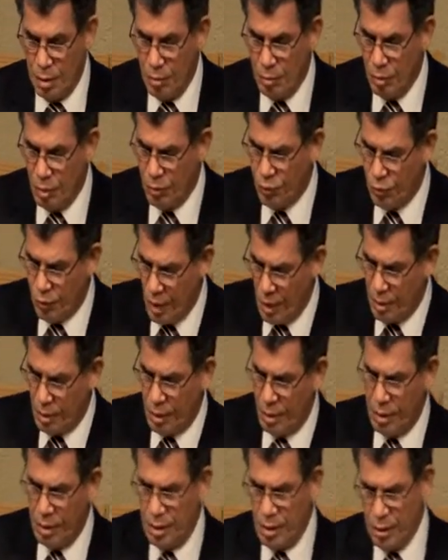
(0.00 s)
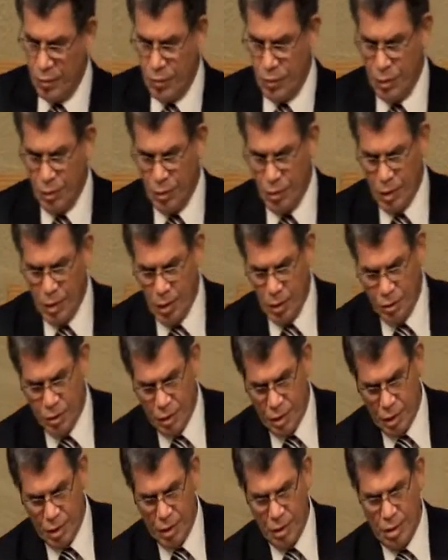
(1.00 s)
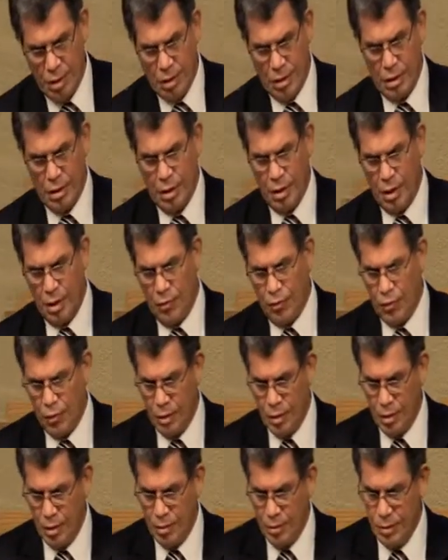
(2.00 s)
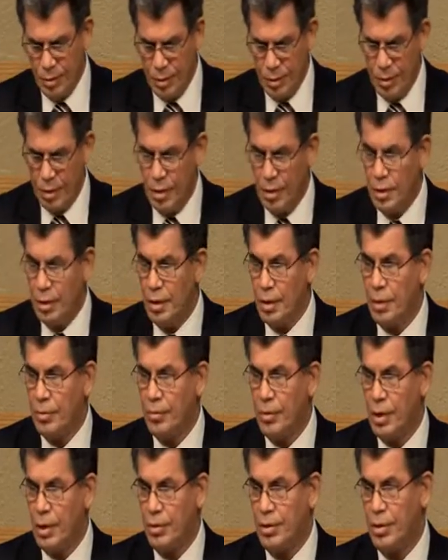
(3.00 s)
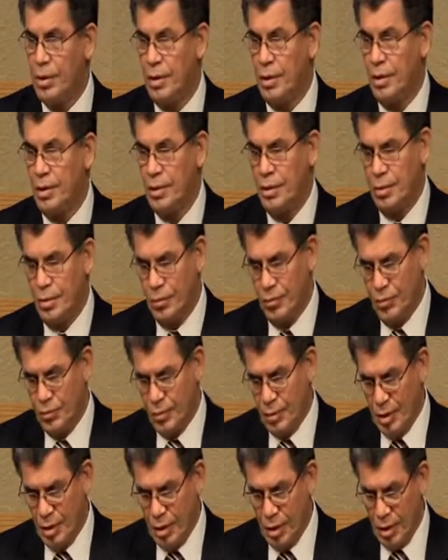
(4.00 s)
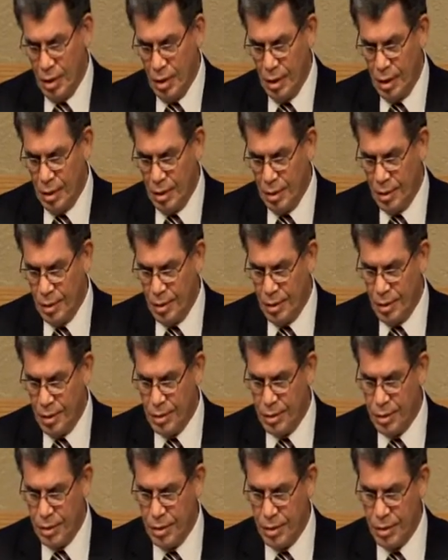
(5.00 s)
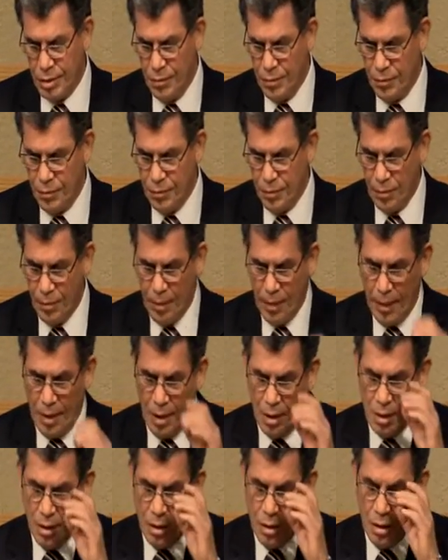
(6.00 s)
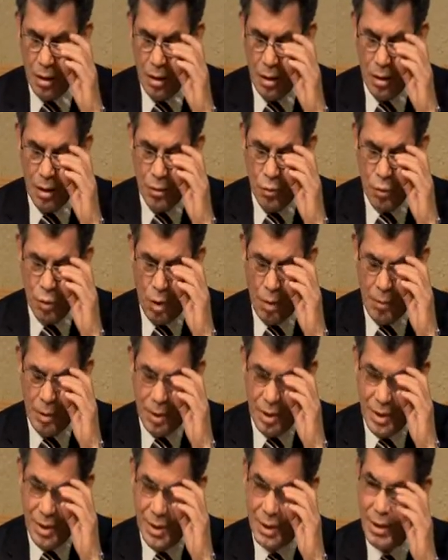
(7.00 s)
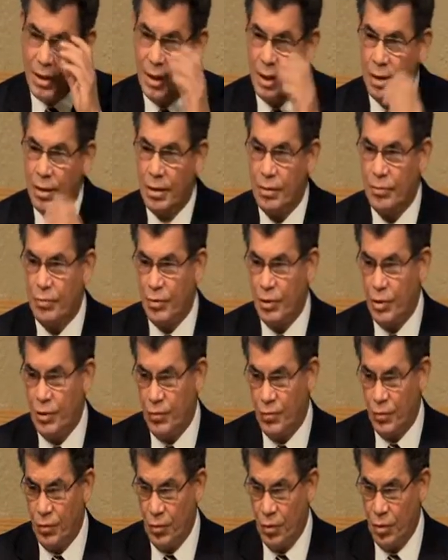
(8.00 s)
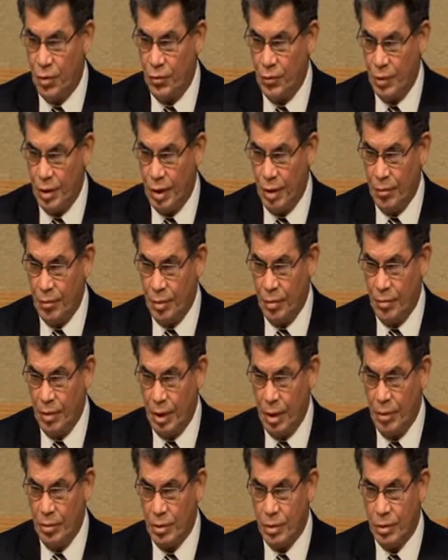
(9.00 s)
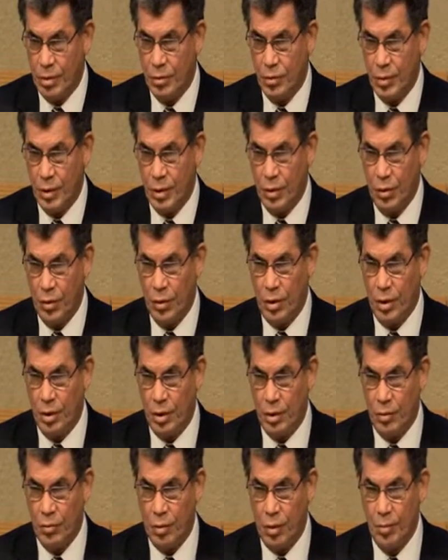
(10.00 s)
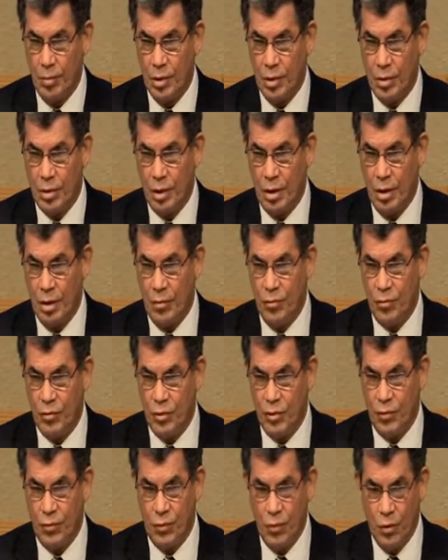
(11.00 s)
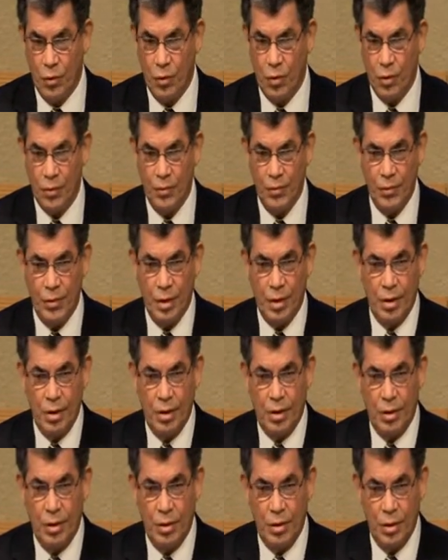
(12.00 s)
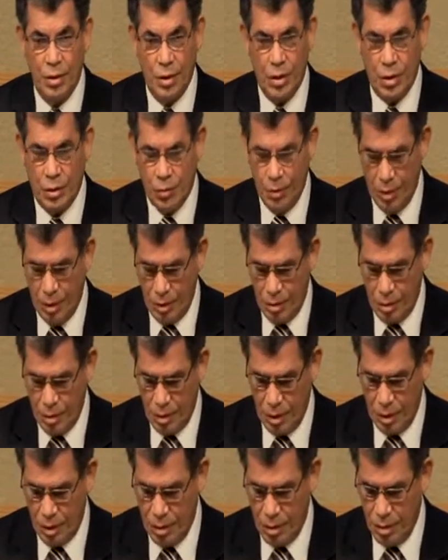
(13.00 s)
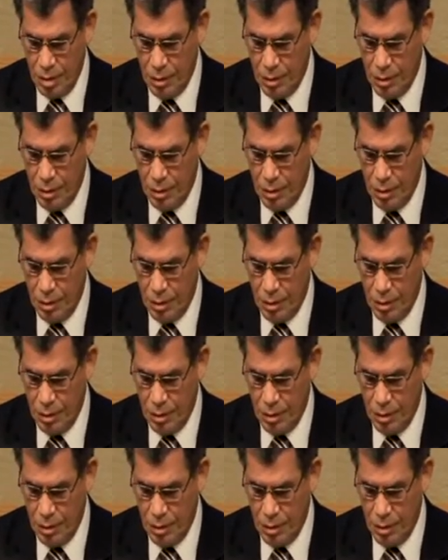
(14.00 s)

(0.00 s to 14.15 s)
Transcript: But frankly, if you really study it carefully, it makes sense. Uh, this is Romans ten and verse four. If you have your Bibles, we can look at it. Romans ten and verse four. Notice what it says.